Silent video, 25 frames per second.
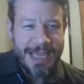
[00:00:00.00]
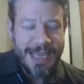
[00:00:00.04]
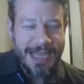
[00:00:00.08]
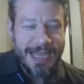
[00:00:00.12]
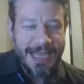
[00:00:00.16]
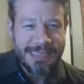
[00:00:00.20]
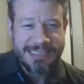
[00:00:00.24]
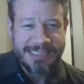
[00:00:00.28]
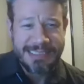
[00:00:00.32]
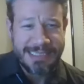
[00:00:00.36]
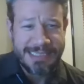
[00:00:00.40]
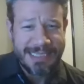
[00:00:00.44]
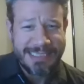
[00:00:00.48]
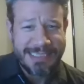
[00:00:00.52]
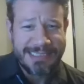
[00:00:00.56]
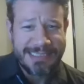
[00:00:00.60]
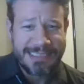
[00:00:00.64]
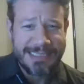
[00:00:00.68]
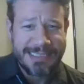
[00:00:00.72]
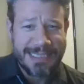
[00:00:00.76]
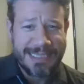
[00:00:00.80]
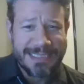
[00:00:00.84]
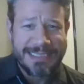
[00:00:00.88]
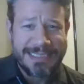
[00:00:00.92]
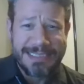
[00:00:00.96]
It's
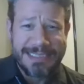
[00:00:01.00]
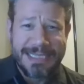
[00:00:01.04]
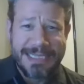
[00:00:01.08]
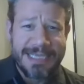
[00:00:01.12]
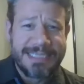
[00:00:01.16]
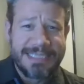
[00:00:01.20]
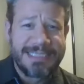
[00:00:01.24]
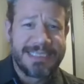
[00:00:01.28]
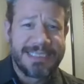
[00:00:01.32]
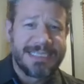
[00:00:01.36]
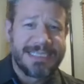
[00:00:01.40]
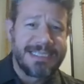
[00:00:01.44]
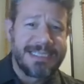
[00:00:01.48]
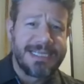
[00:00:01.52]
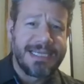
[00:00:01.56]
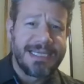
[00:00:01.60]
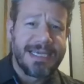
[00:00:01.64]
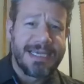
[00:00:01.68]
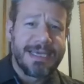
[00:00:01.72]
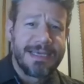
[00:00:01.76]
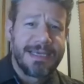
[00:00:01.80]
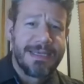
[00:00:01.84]
it's it's nice to see you.